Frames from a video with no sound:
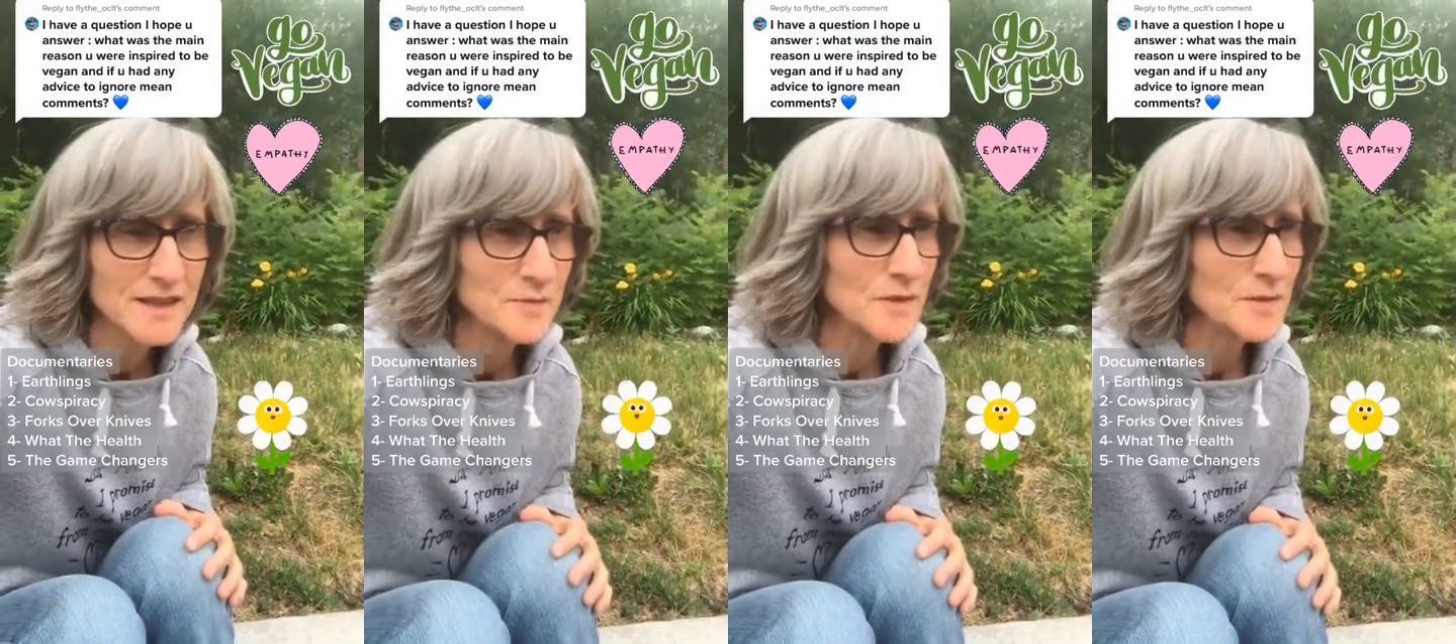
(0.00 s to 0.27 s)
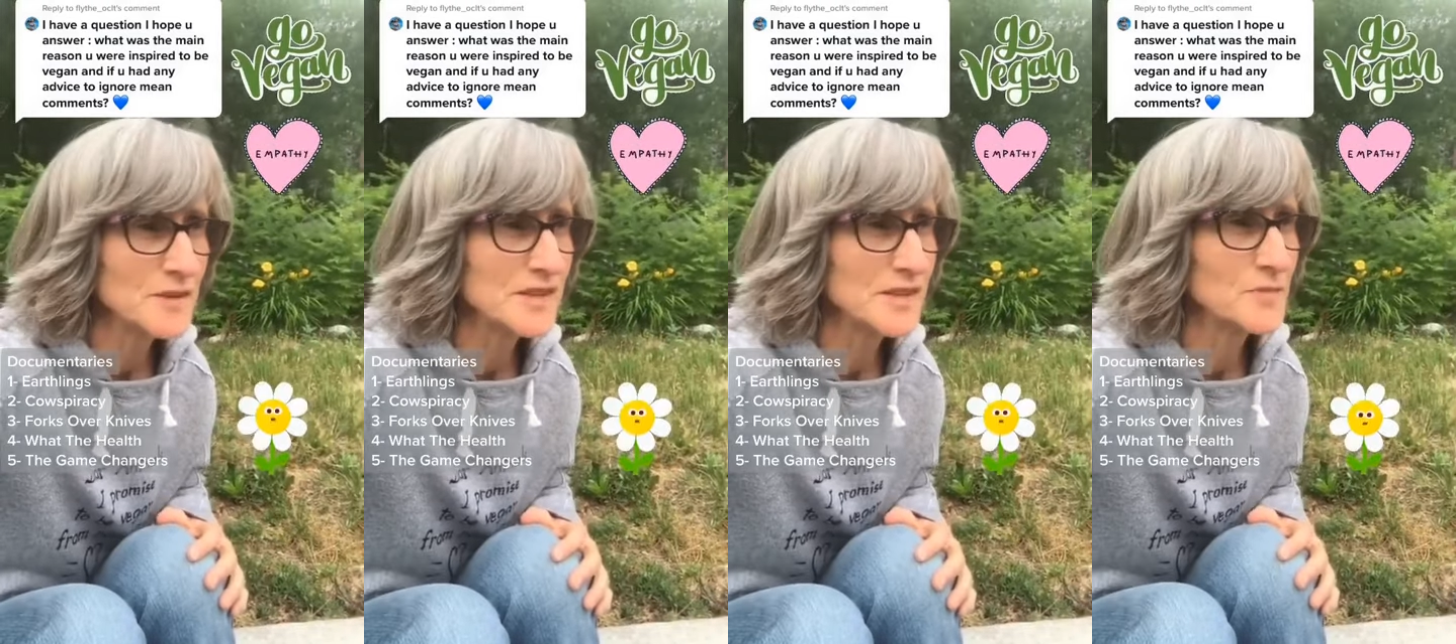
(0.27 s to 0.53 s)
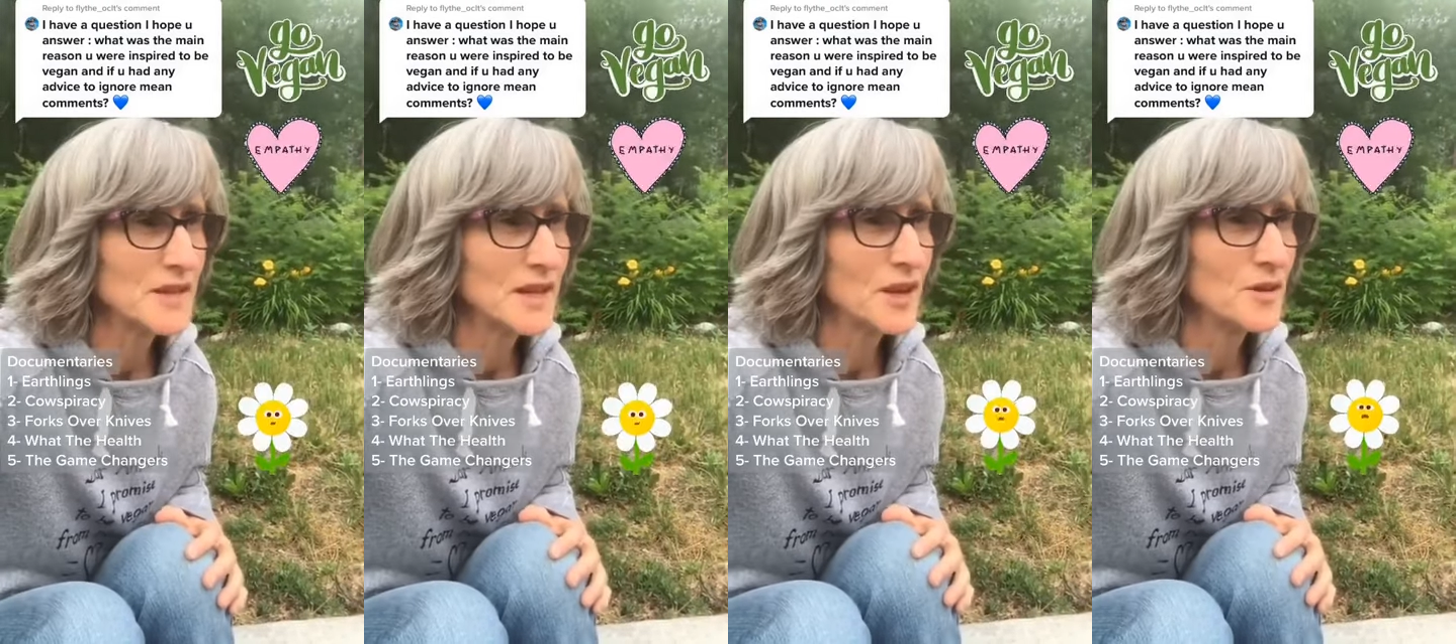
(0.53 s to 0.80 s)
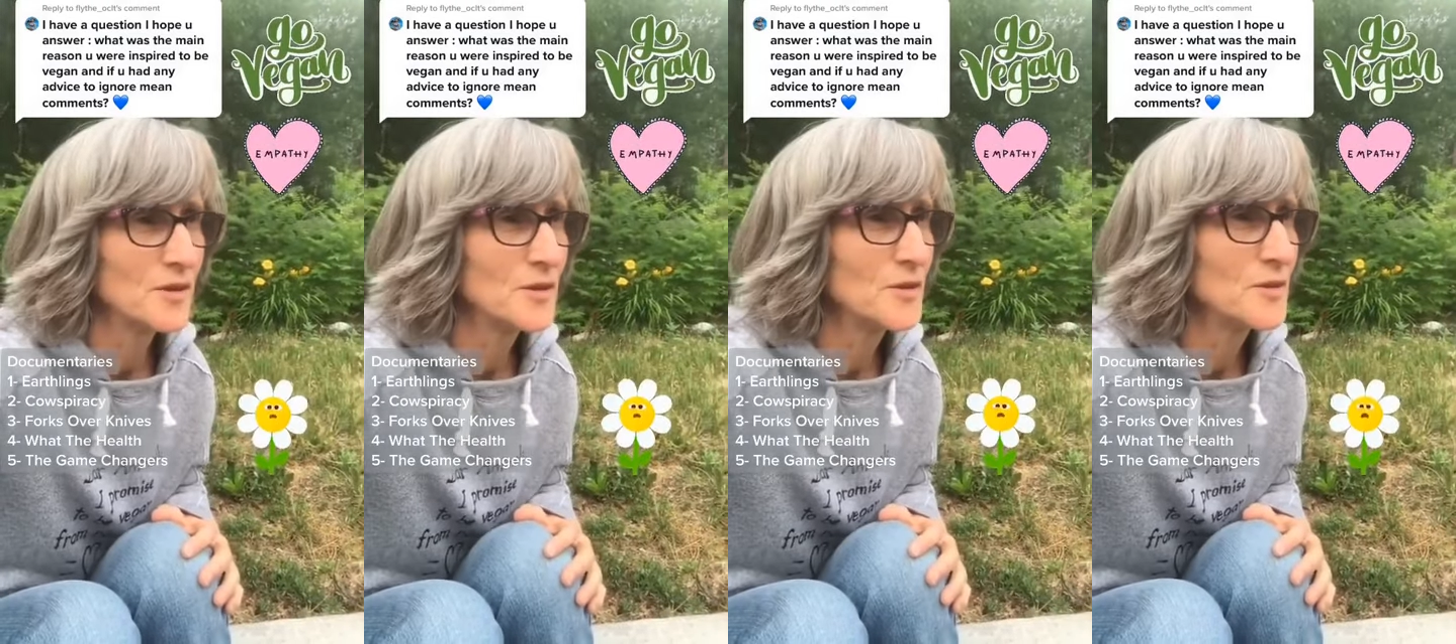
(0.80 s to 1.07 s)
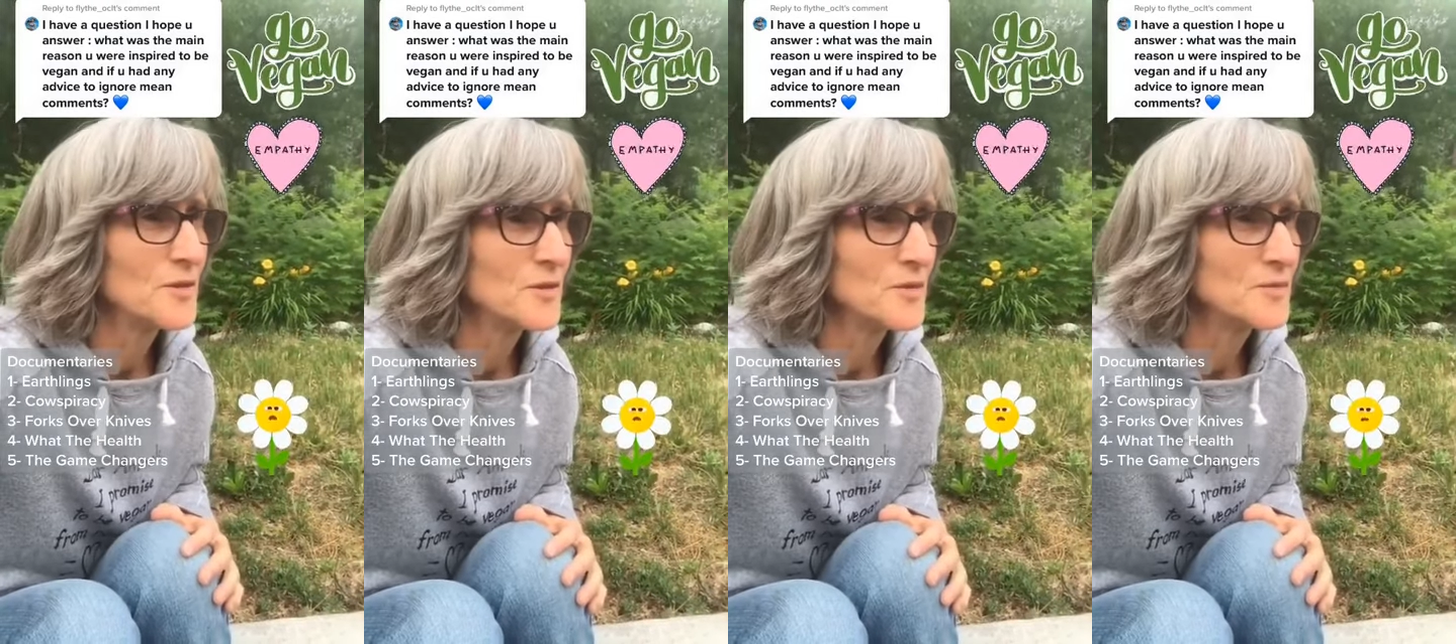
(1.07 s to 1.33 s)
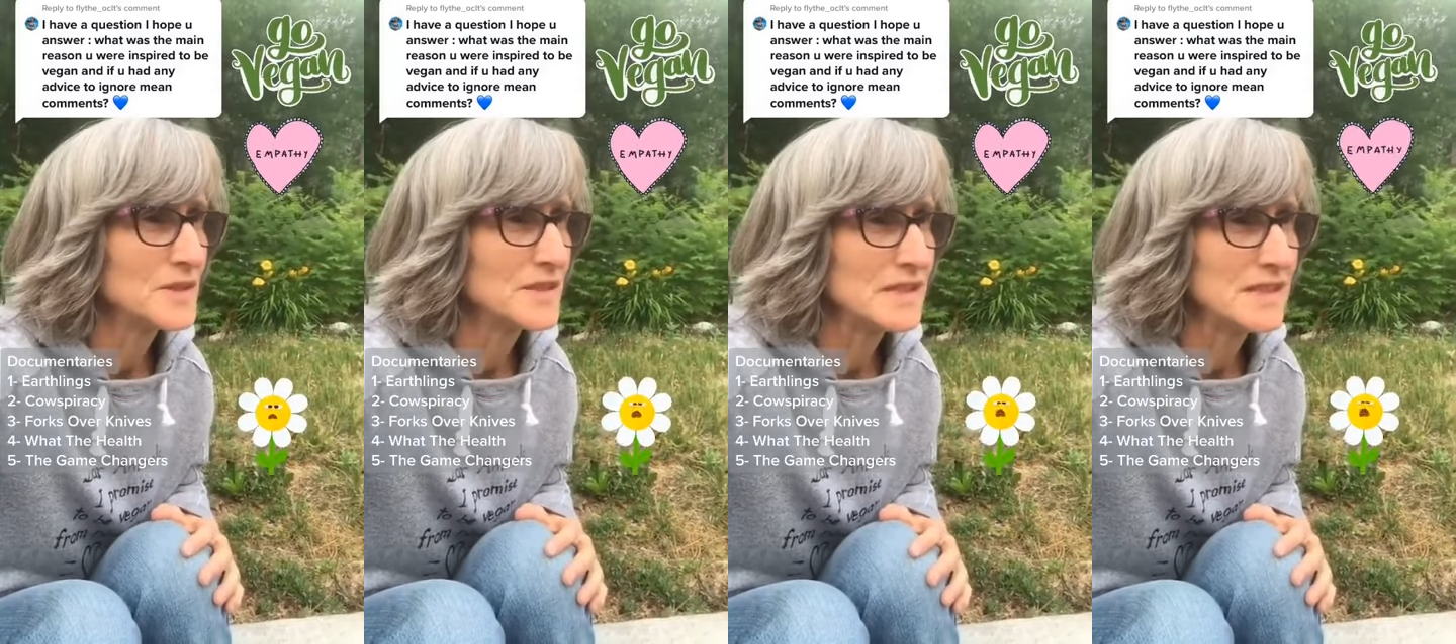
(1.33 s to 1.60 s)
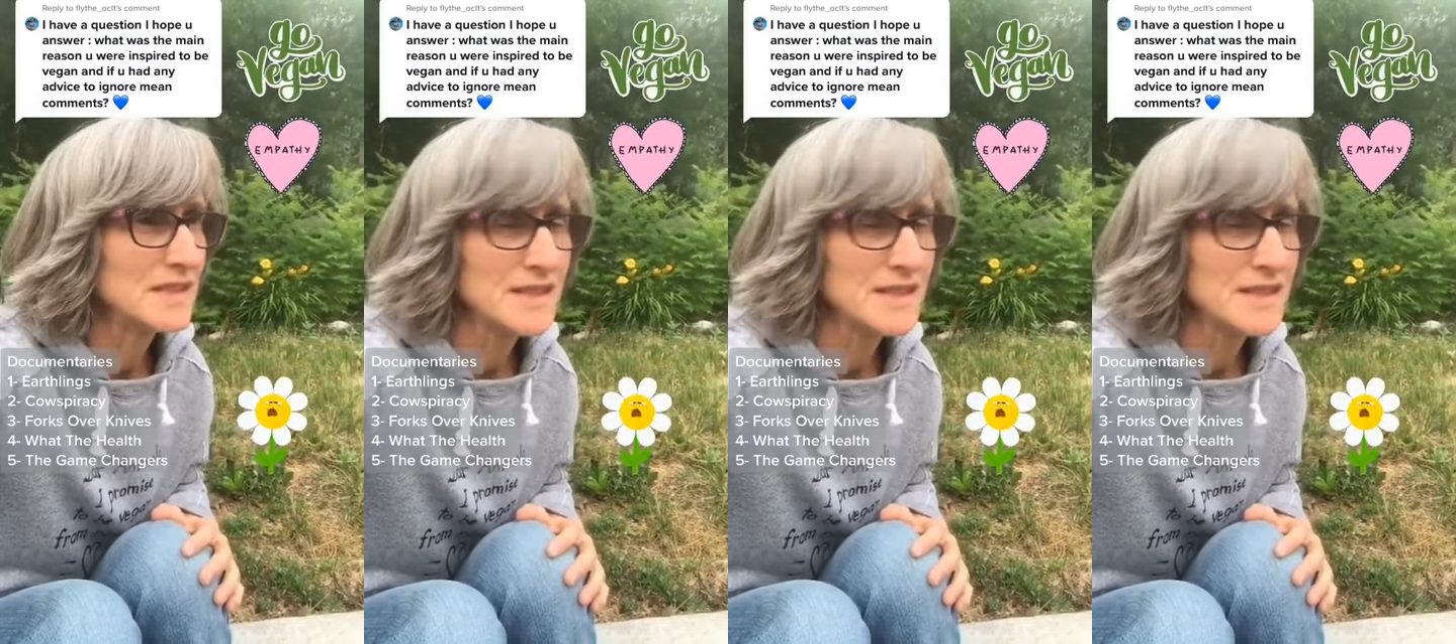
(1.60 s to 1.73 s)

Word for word: Maybe somebody at home is